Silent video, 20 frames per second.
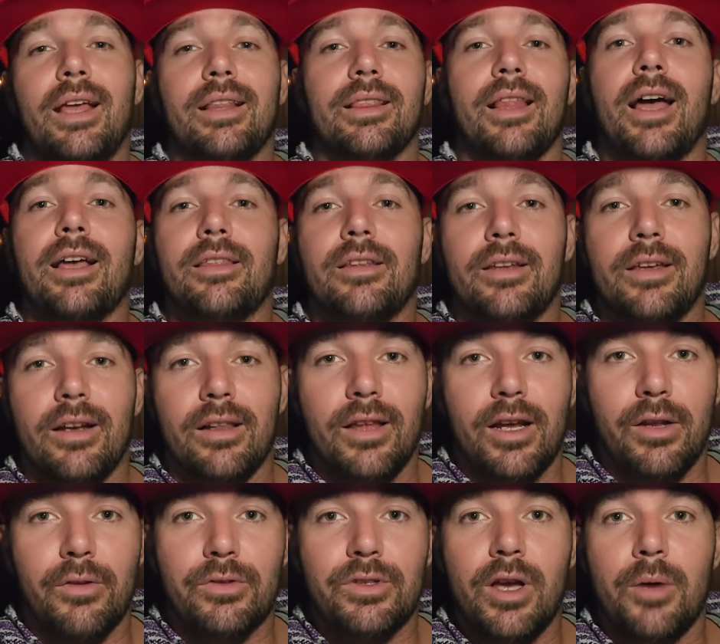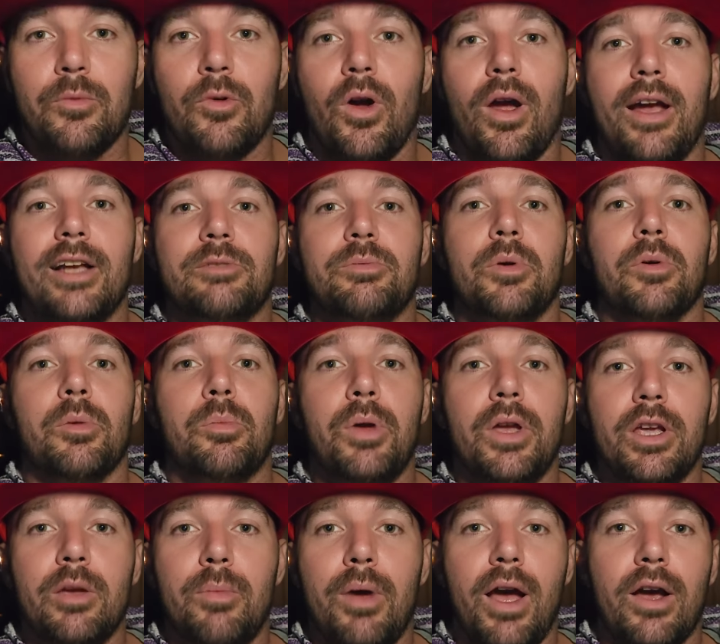and likely to get a lot of those upgrades, be able to
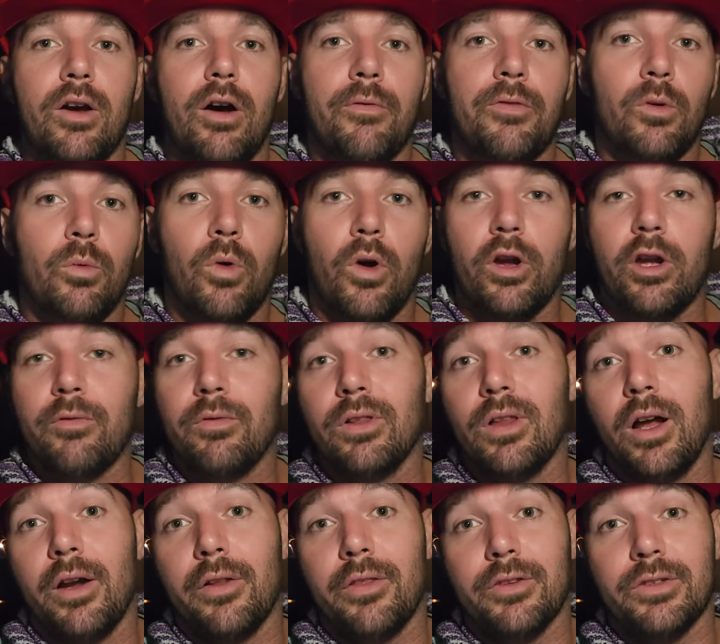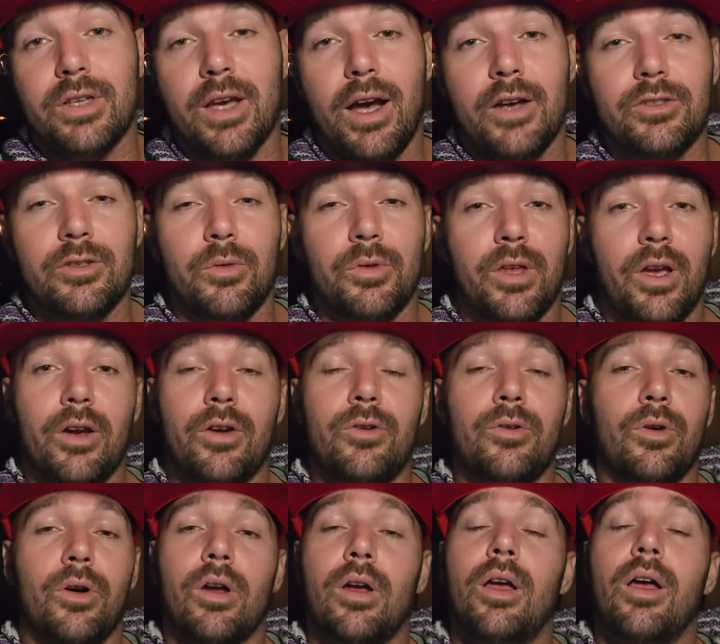piggyback off the work of a lot of those guys over there
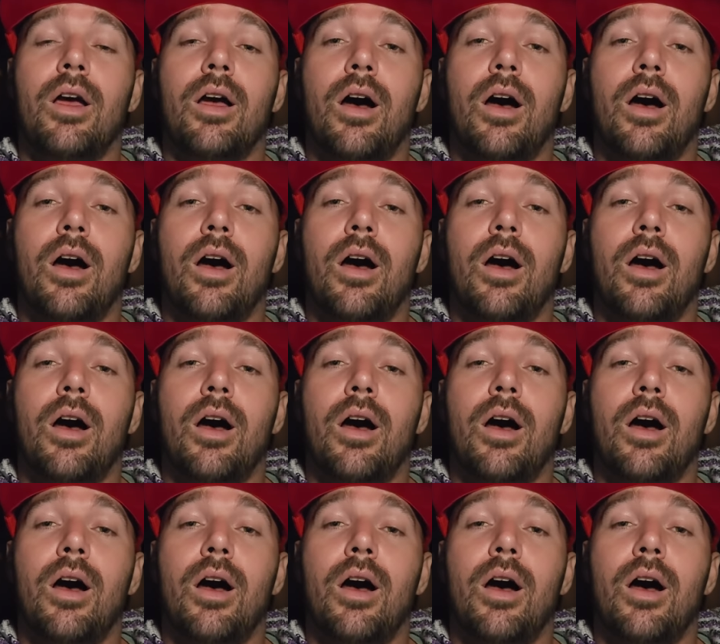who are